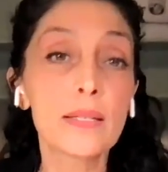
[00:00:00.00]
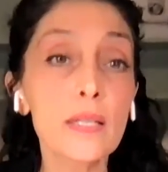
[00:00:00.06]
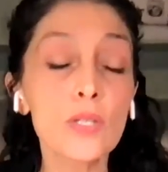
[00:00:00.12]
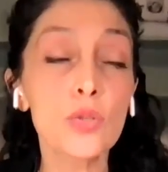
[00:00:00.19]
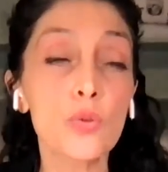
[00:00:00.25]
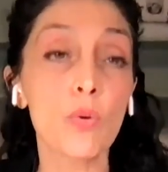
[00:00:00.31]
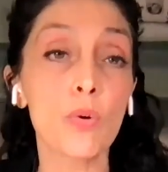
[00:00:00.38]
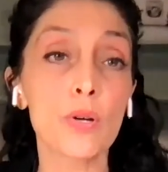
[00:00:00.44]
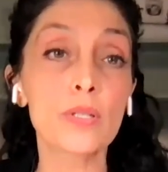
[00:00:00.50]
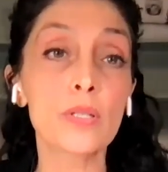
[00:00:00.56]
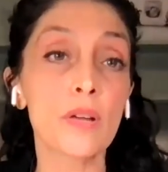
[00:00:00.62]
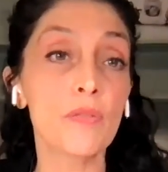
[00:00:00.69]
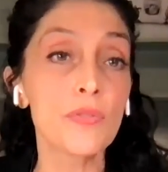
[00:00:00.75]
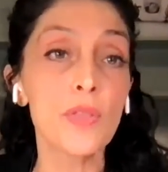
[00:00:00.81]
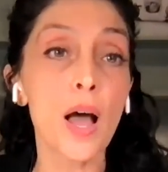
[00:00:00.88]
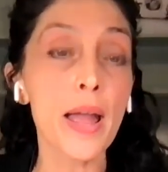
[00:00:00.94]
discourse
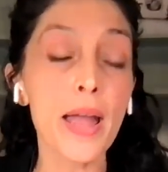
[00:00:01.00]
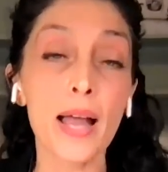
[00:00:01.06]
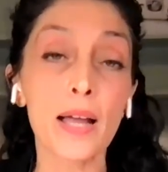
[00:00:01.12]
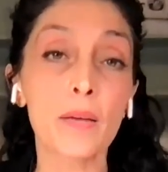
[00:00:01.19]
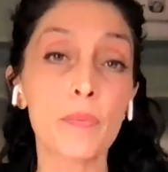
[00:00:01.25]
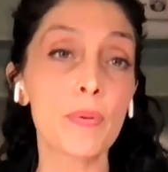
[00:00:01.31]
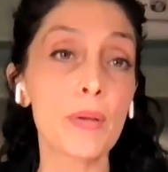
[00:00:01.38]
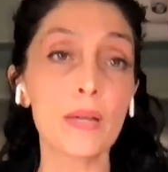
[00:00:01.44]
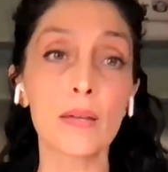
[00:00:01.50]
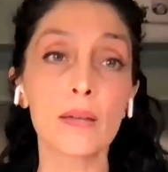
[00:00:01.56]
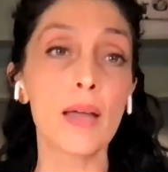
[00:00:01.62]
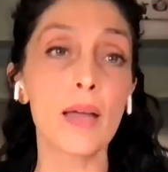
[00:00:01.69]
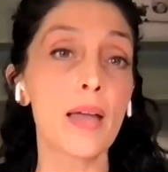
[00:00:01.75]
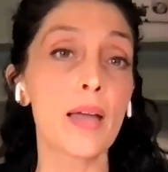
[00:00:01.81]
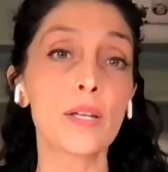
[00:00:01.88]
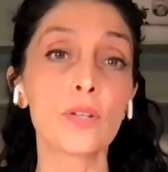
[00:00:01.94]
of NIAC being
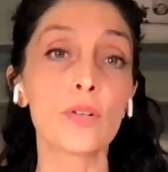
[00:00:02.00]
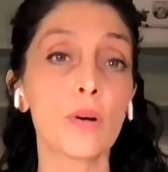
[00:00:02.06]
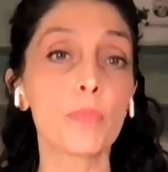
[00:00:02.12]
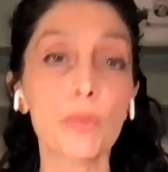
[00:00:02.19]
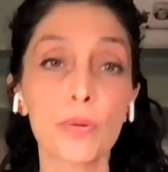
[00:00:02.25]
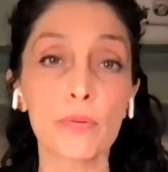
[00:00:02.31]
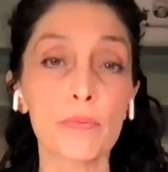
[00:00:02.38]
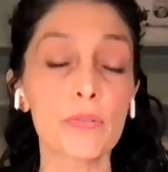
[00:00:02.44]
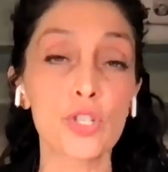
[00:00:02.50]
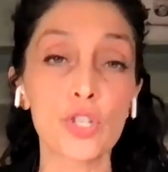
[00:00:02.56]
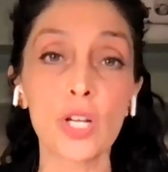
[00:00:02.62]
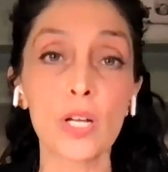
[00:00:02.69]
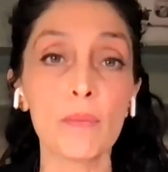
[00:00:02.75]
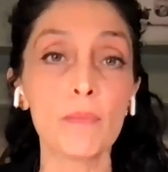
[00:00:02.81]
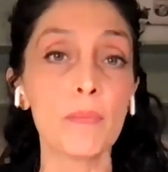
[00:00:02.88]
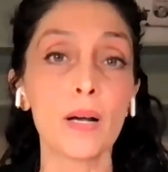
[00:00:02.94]
a,
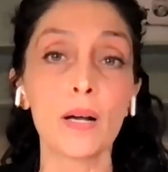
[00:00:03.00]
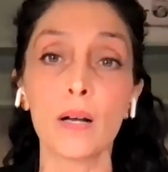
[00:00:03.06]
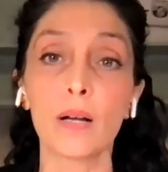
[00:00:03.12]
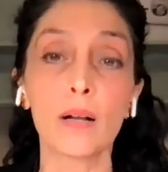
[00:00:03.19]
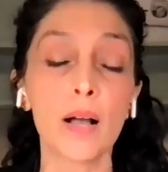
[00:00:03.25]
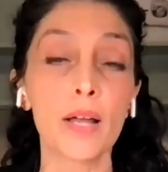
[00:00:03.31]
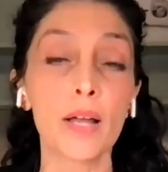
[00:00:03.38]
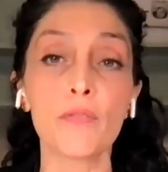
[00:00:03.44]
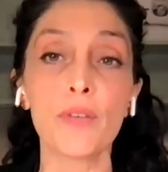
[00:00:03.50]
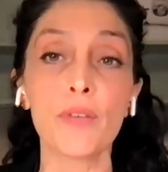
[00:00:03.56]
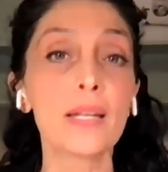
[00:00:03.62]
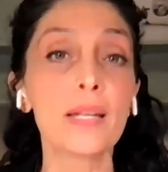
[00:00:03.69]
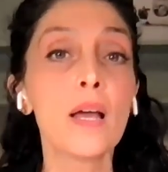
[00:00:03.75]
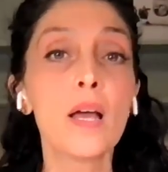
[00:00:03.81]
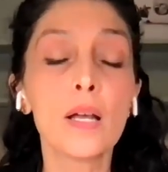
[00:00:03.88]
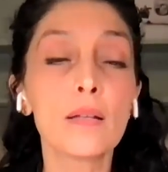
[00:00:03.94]
pro-regime kind of
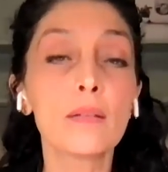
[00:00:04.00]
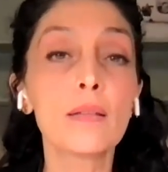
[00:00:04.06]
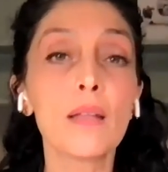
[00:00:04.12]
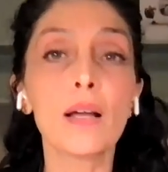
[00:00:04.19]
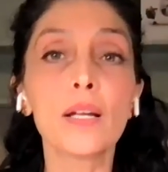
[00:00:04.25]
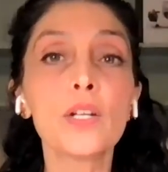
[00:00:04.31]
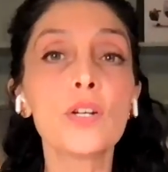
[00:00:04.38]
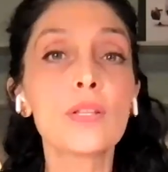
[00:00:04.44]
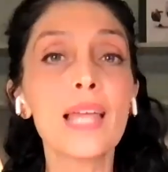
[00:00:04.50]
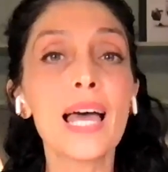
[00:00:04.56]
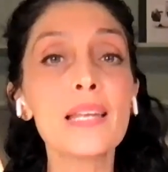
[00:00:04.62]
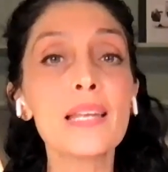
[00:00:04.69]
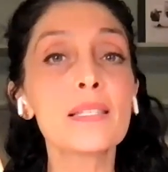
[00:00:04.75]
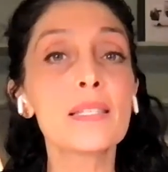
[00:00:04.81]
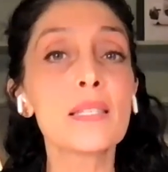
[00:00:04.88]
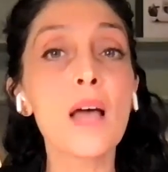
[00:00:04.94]
a, that
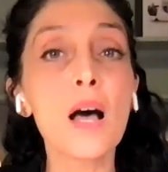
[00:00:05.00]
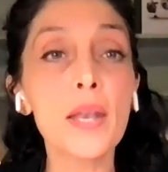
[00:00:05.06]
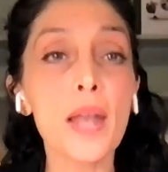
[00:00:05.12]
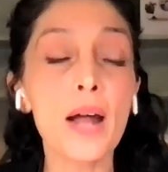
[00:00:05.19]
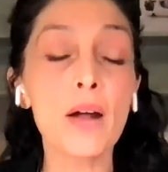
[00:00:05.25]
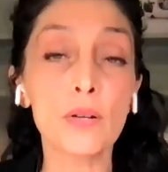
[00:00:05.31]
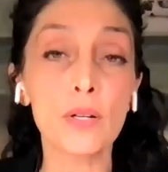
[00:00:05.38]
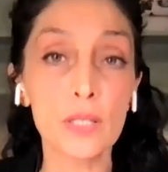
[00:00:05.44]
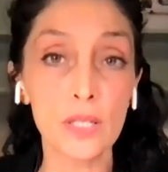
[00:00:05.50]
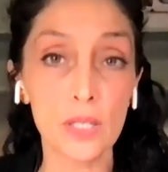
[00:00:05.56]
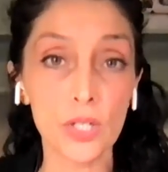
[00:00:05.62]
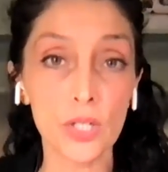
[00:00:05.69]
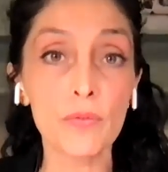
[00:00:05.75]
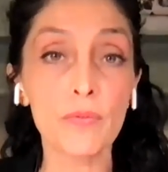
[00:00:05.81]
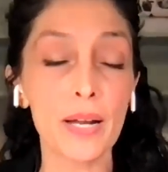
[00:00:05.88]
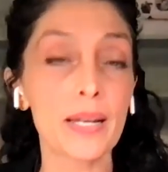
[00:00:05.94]
is not our
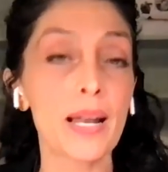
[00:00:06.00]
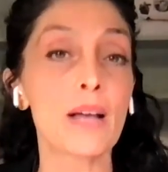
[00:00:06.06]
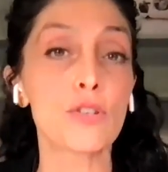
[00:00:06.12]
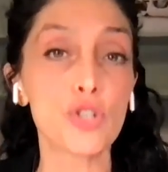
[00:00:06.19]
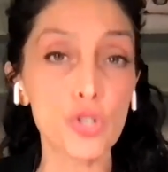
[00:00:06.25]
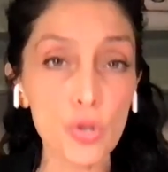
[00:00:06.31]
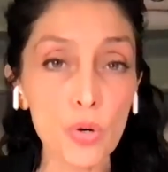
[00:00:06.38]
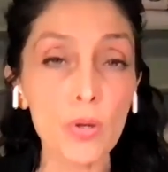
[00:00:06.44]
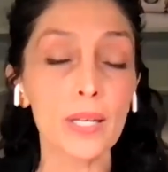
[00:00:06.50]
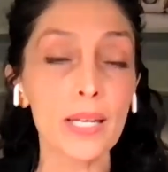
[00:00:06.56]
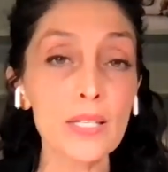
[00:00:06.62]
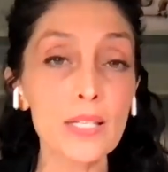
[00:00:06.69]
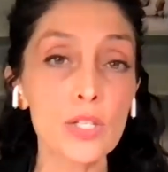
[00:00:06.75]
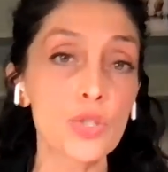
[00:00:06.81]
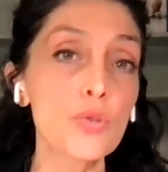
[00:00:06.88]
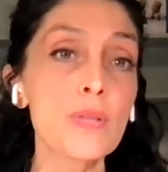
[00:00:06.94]
concern right now. Sure,
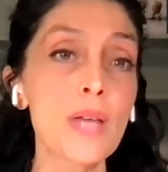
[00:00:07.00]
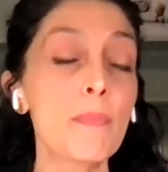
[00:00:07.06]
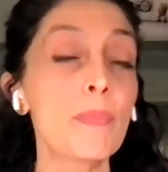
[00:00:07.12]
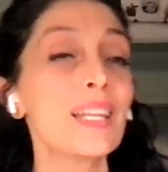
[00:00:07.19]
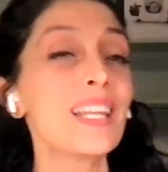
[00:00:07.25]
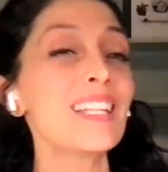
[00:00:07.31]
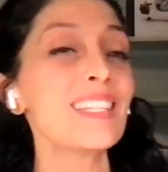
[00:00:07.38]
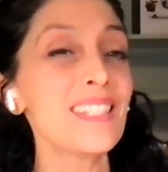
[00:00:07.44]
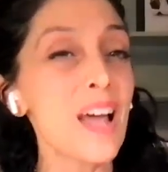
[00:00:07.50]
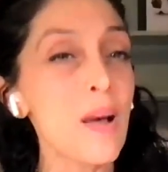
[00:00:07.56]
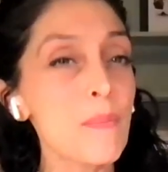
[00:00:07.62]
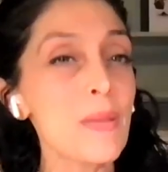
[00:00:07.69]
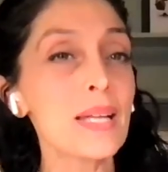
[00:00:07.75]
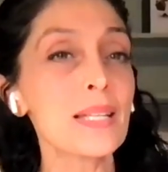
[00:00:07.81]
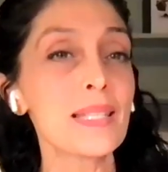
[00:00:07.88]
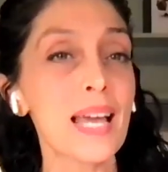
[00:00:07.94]
let's do that, but let's not
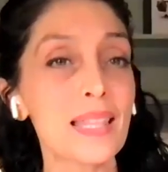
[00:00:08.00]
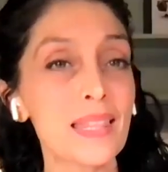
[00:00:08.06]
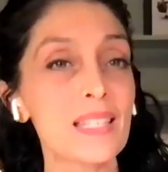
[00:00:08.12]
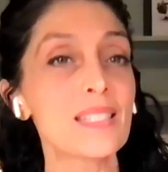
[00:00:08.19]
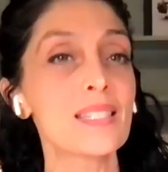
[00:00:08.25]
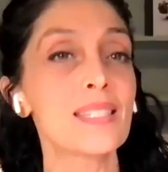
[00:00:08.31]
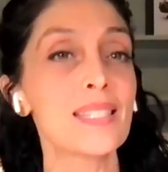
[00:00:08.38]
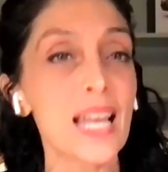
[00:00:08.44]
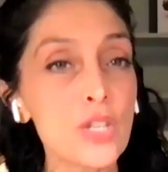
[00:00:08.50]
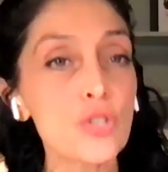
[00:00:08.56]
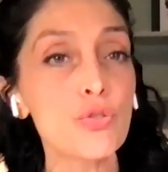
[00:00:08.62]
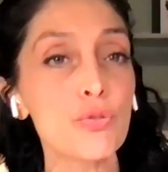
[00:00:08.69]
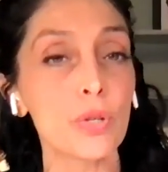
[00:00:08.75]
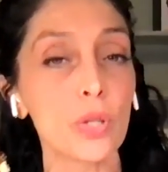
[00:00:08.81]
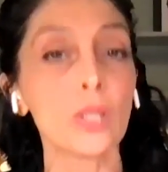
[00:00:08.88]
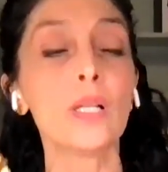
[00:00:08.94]
make that the
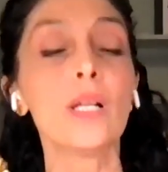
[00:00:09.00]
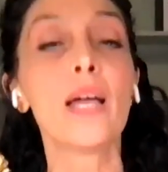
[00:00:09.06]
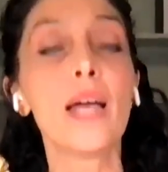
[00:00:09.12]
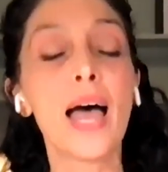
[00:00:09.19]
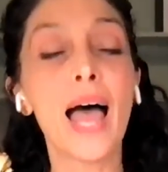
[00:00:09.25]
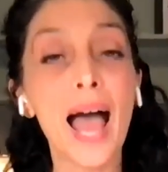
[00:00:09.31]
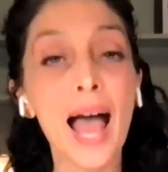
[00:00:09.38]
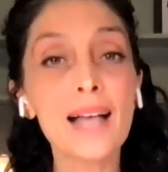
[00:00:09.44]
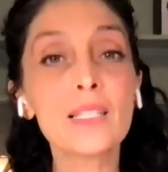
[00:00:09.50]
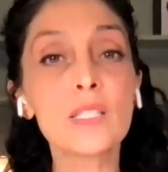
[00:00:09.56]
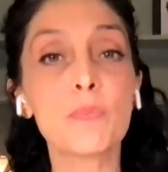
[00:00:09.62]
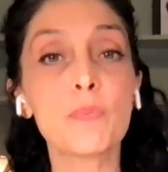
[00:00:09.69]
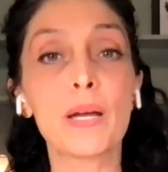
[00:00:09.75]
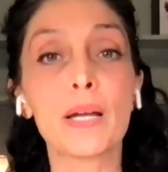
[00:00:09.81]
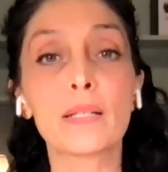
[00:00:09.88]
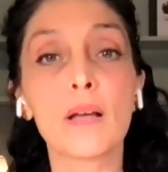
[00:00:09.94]
central
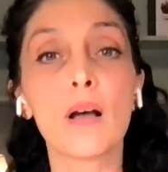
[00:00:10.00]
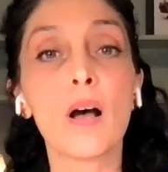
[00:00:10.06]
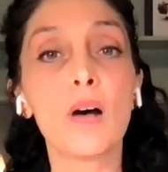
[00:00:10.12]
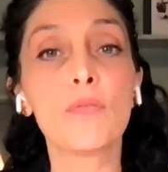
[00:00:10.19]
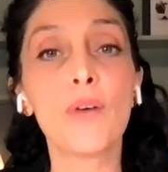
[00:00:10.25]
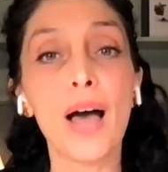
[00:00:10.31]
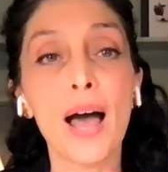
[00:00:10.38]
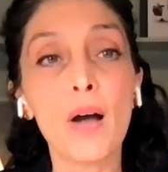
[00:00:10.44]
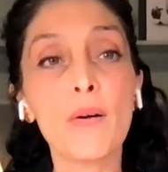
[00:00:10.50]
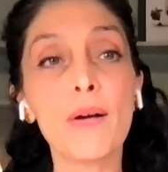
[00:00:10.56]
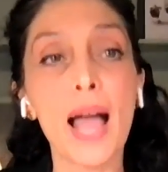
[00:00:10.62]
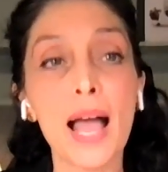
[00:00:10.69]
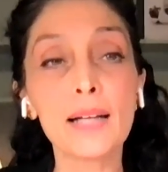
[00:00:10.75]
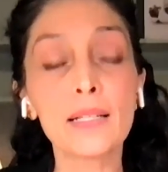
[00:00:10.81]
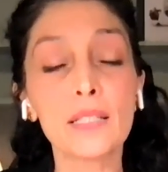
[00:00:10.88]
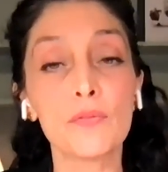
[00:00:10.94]
aspect of our
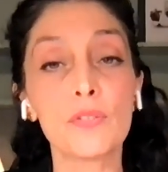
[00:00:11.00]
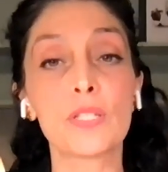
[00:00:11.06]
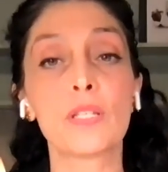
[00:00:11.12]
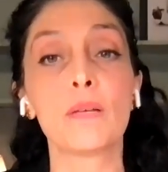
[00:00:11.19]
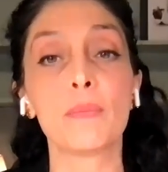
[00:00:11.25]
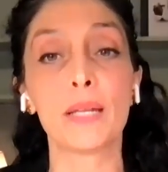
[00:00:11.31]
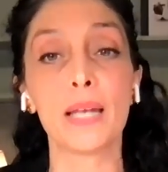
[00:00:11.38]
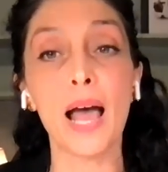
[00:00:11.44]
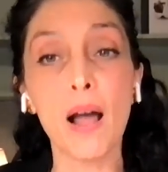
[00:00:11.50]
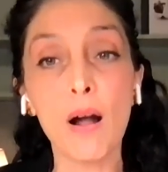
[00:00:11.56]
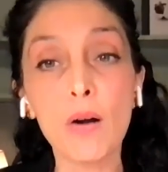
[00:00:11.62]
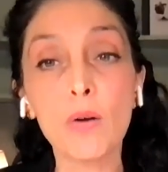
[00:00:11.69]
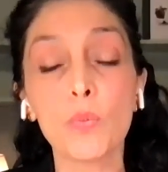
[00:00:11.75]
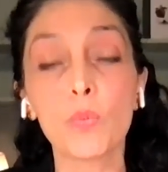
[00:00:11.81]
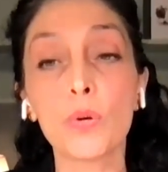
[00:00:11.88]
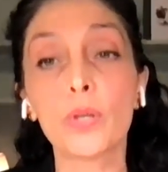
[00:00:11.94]
activism and
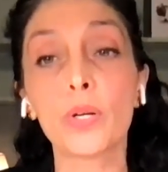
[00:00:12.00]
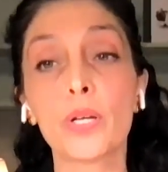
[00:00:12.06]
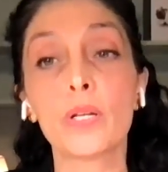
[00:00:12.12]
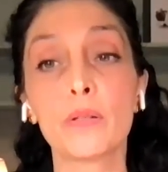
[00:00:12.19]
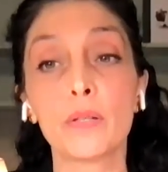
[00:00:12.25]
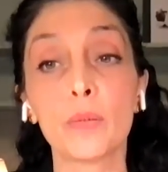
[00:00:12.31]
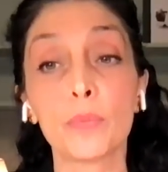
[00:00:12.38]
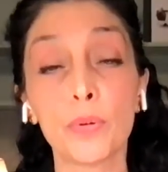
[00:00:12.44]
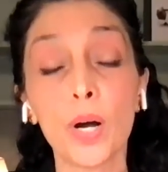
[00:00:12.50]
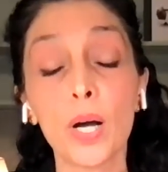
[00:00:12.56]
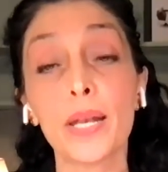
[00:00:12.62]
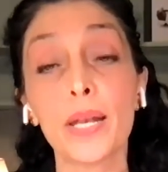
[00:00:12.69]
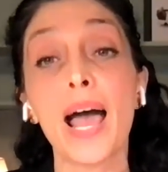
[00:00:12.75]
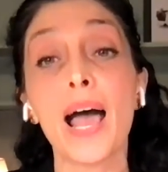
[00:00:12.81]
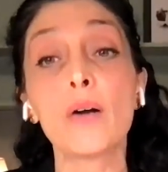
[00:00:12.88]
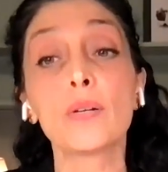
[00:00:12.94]
our work here
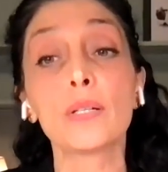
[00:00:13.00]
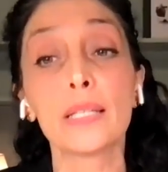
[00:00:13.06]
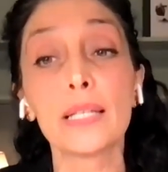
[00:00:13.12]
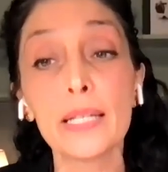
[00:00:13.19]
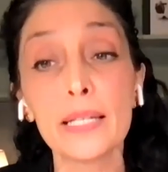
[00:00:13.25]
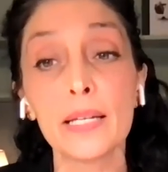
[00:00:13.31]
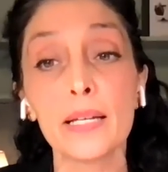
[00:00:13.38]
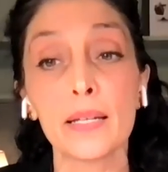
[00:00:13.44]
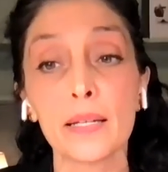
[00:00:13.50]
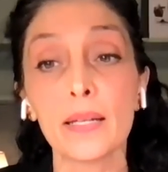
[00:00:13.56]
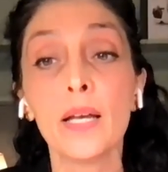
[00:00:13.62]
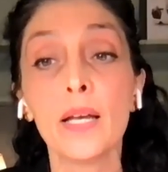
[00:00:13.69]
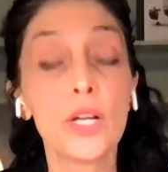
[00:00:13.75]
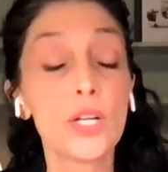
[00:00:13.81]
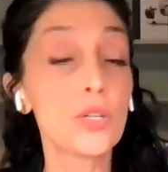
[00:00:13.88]
abroad, our leading,